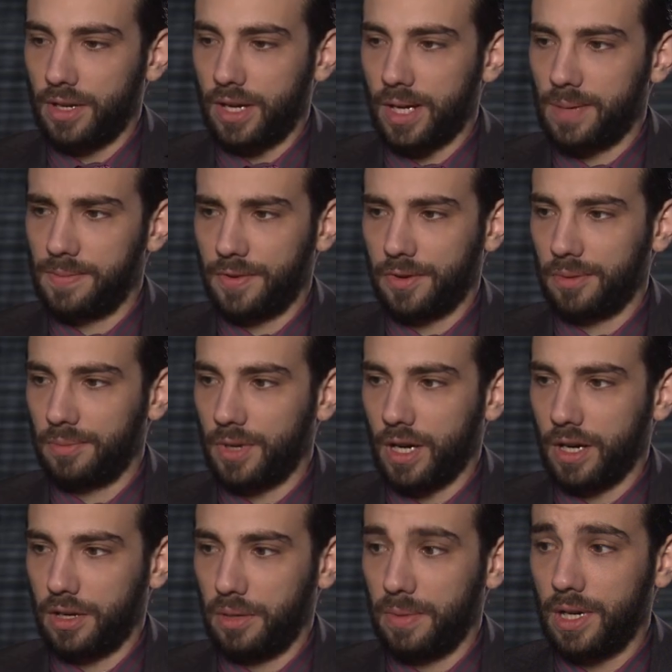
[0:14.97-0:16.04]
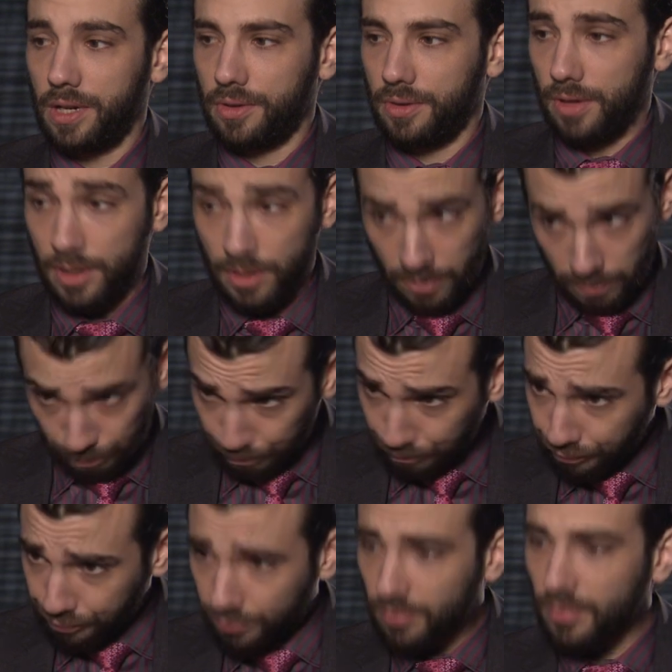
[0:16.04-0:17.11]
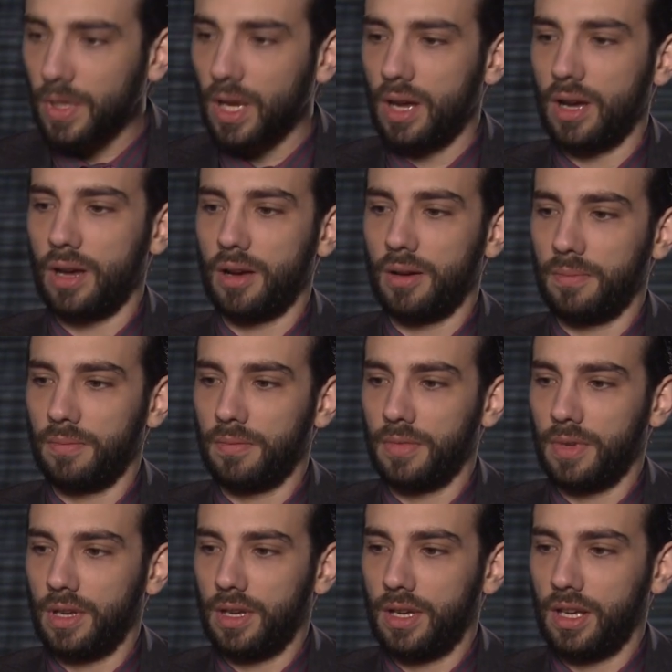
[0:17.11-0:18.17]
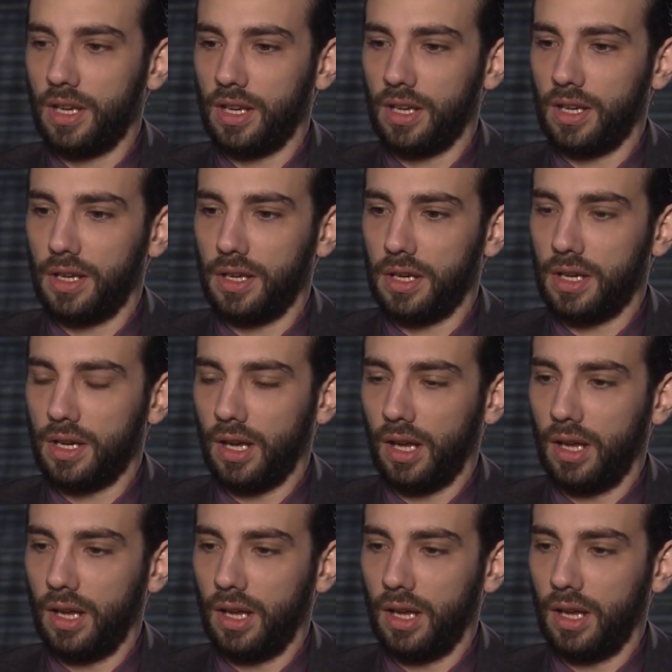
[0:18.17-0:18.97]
he comes from documentaries, um, he